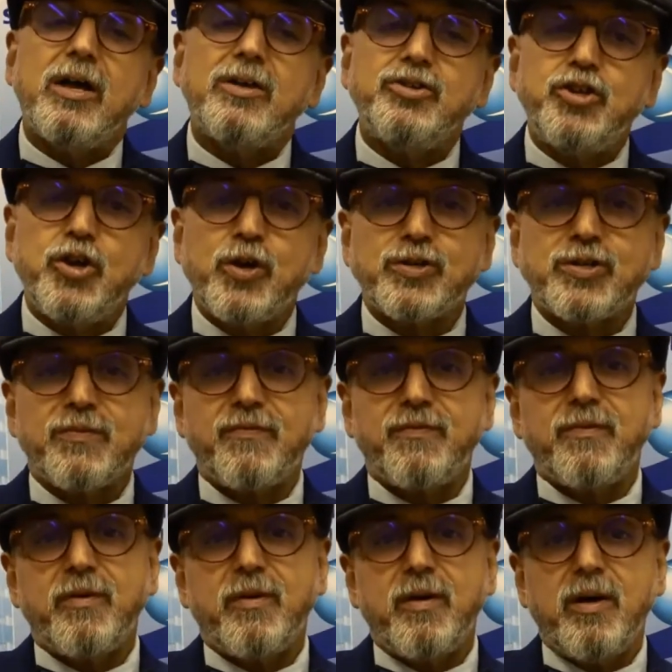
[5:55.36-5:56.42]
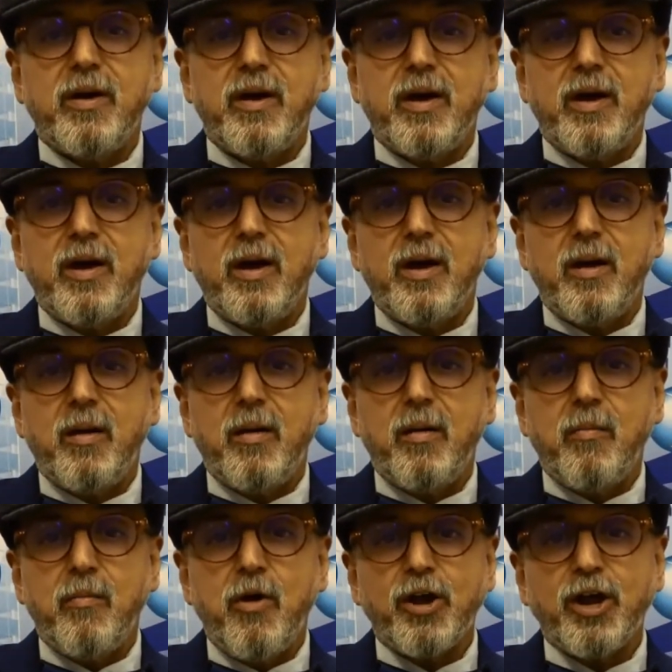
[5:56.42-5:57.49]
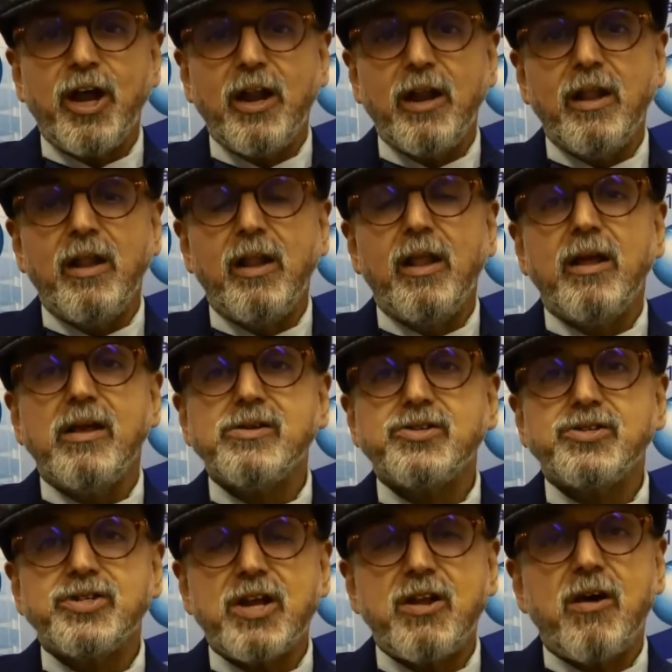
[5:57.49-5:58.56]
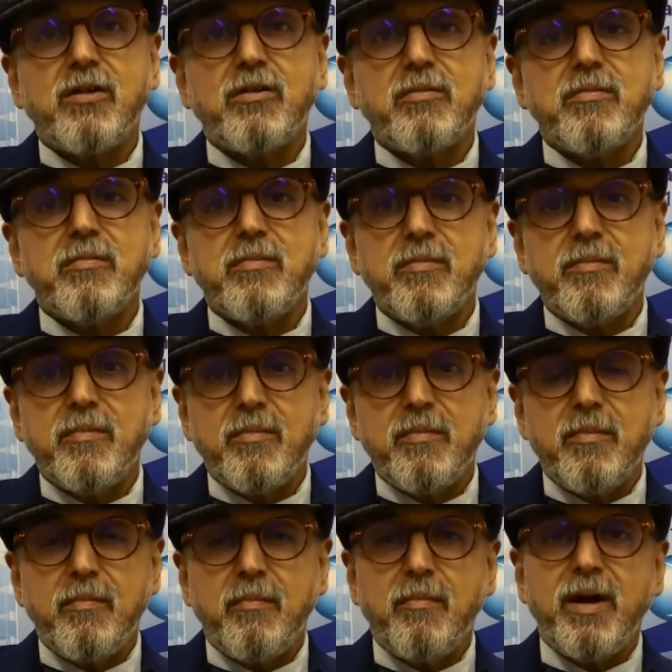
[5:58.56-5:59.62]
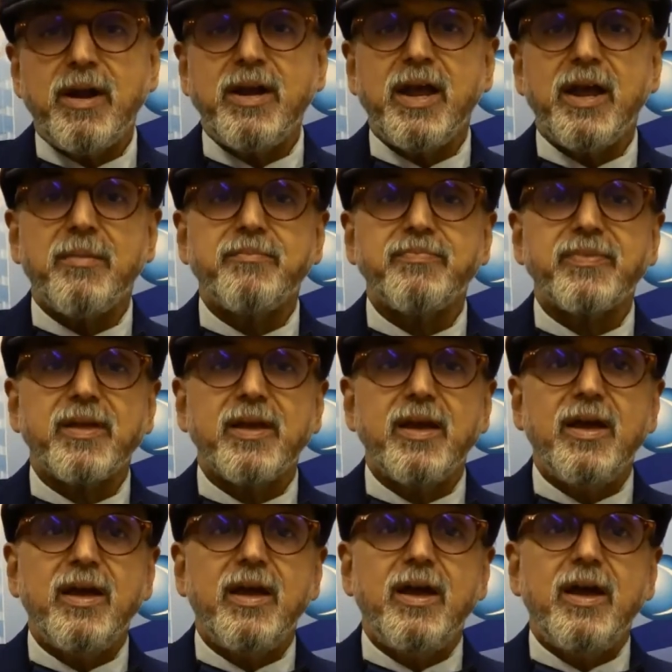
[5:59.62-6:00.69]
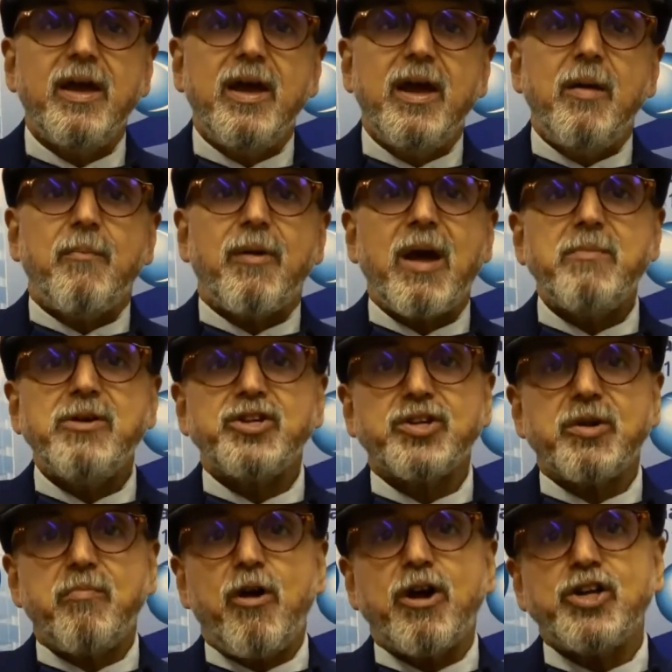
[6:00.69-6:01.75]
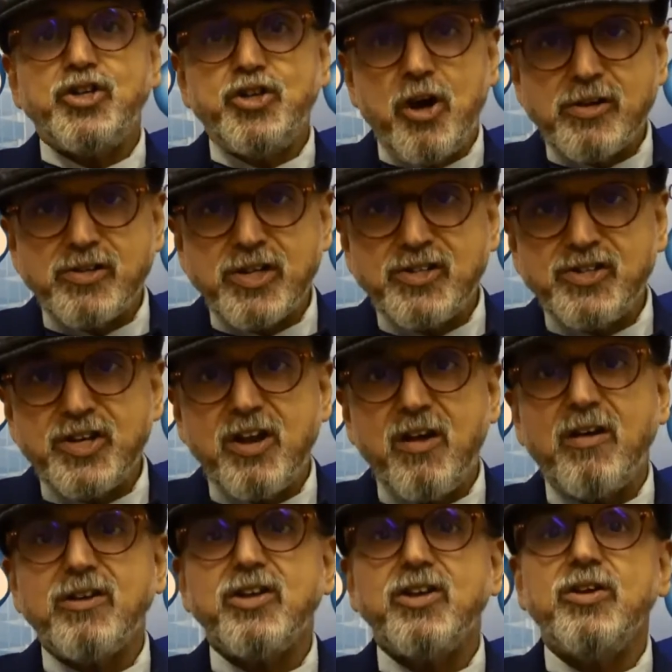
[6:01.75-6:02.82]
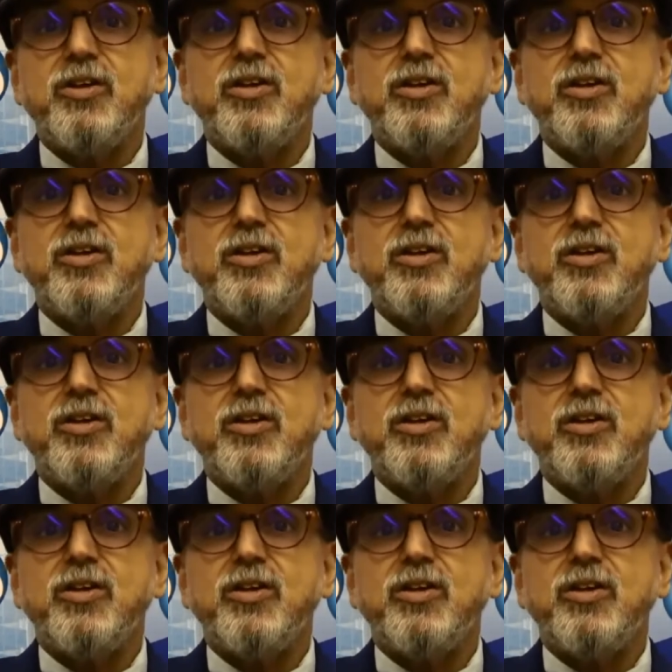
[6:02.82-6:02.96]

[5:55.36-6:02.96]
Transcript: Joseph Mongil said on Monday. Prime Minister Boris Johnson said on